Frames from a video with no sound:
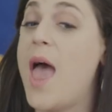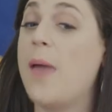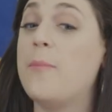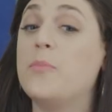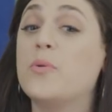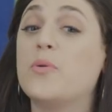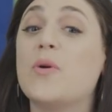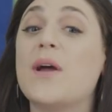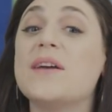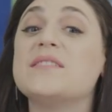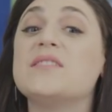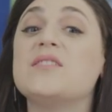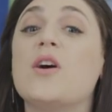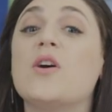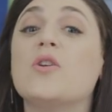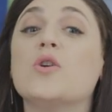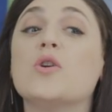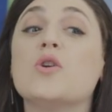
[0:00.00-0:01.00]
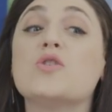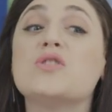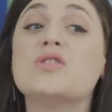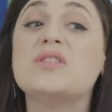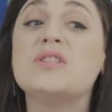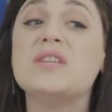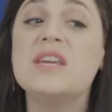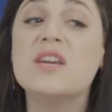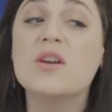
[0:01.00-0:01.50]
and pressed on her
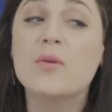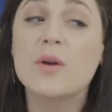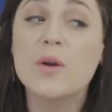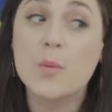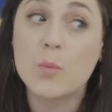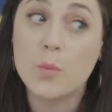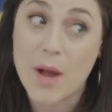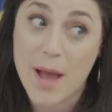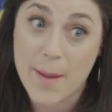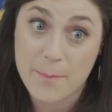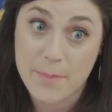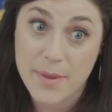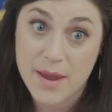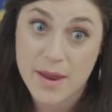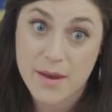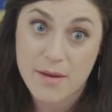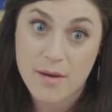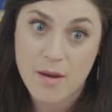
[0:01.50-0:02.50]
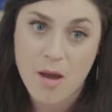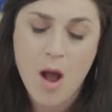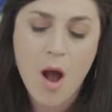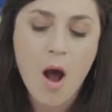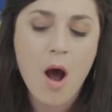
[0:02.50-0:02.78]
secret weapon,